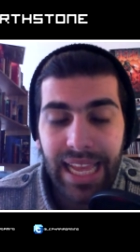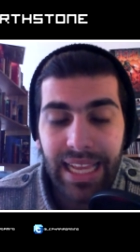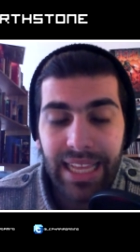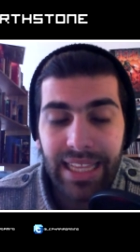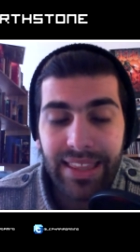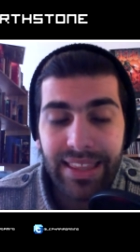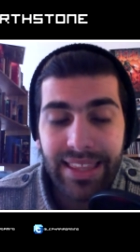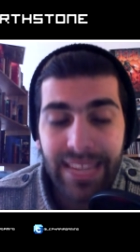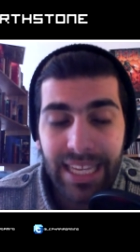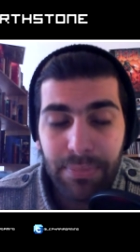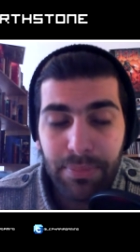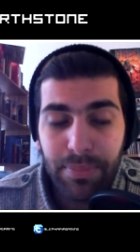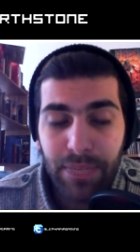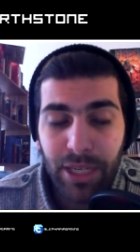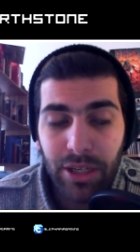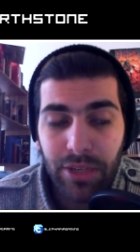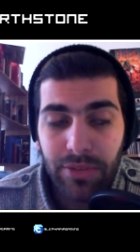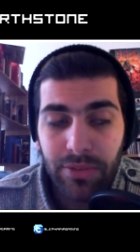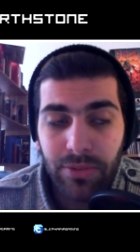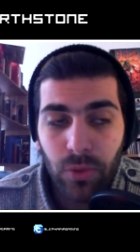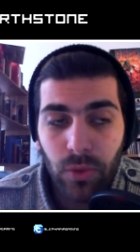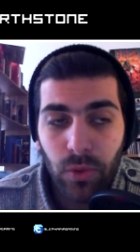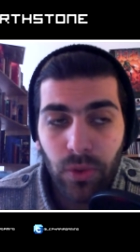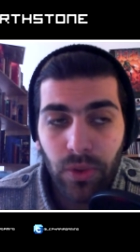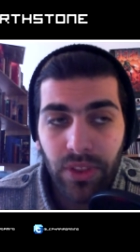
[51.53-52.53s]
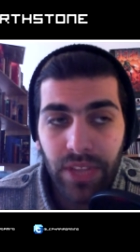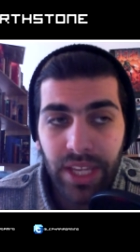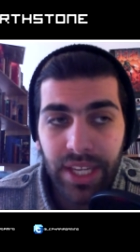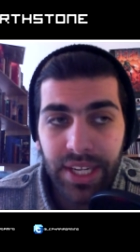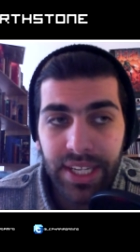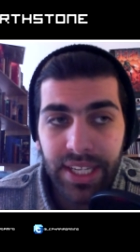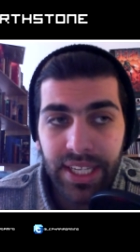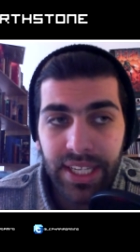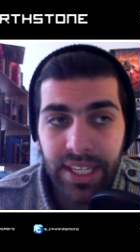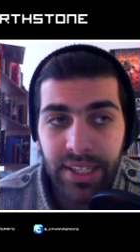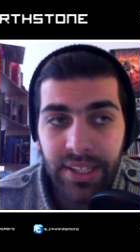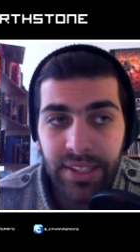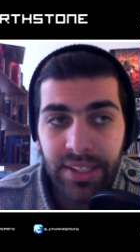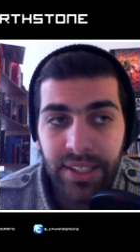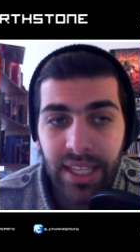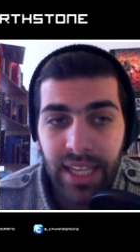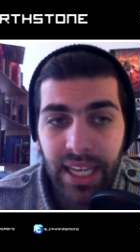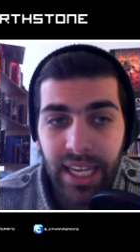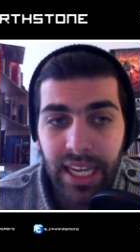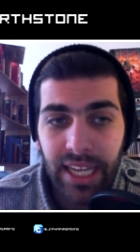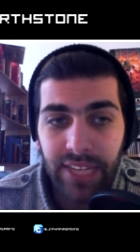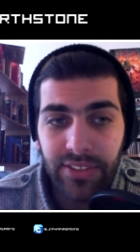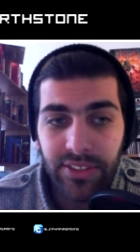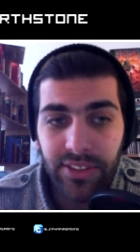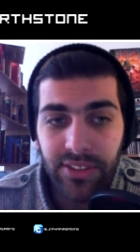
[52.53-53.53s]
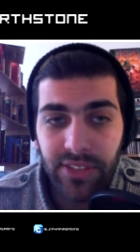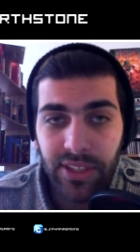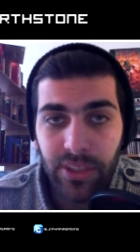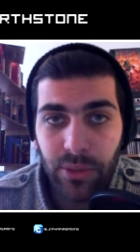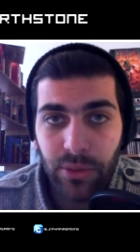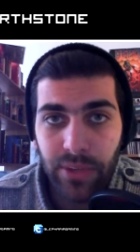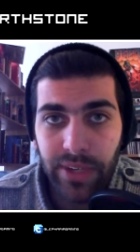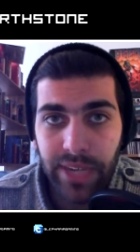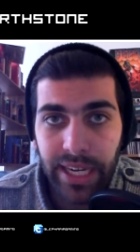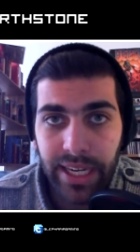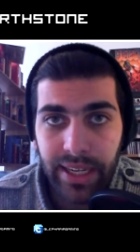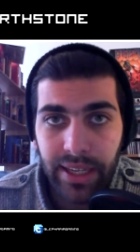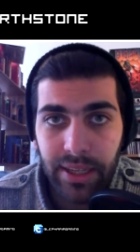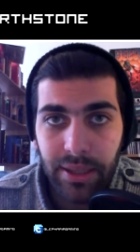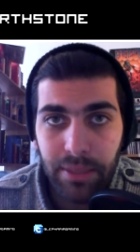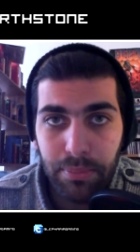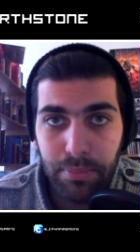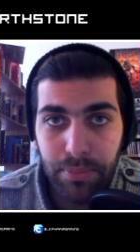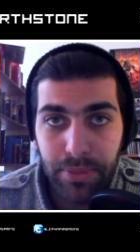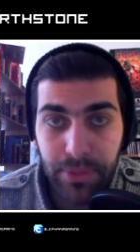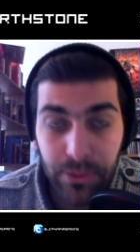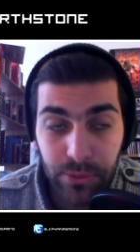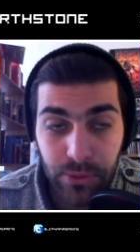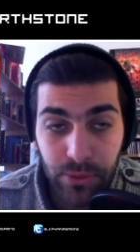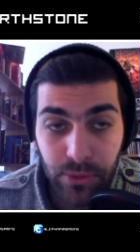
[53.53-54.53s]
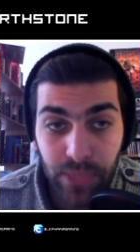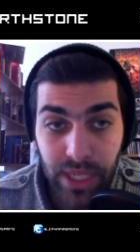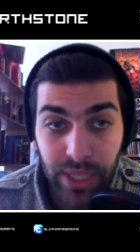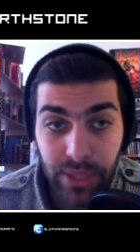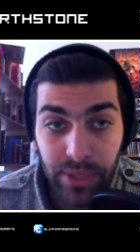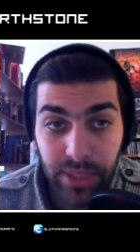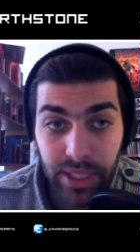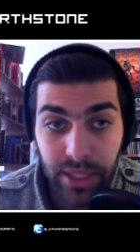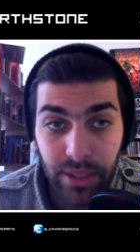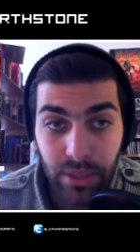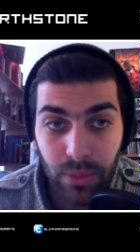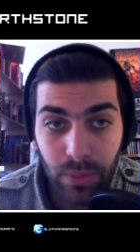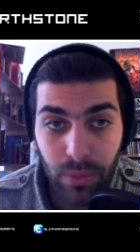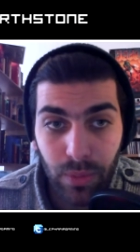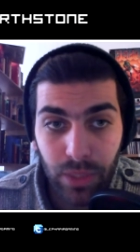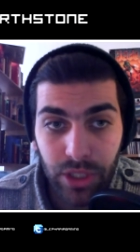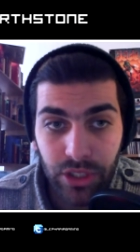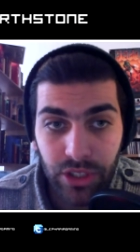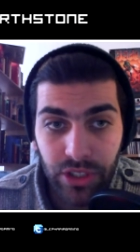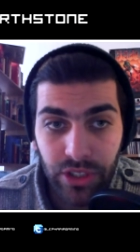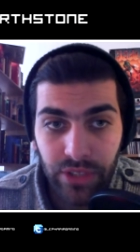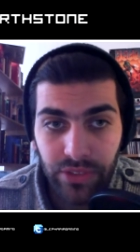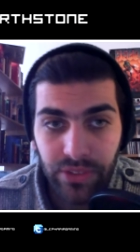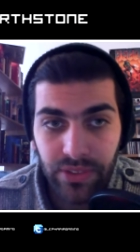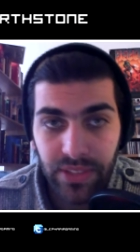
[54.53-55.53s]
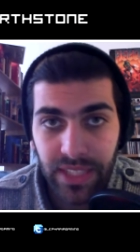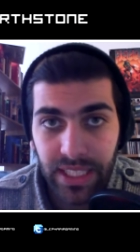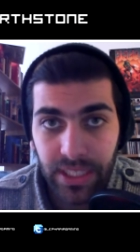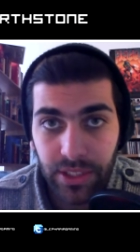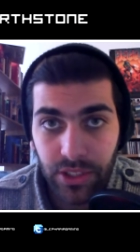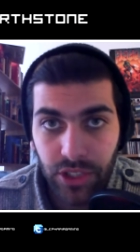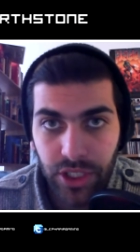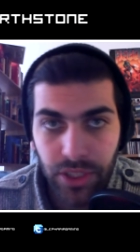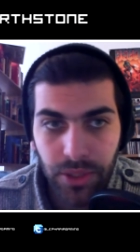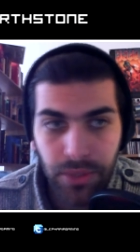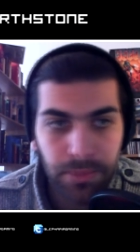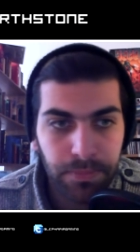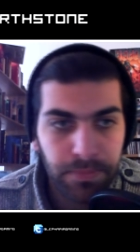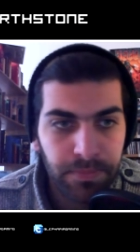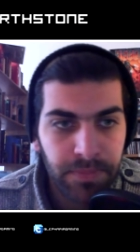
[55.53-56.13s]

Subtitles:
that powerful that it has its own deck built around it, which is Sneak and Show.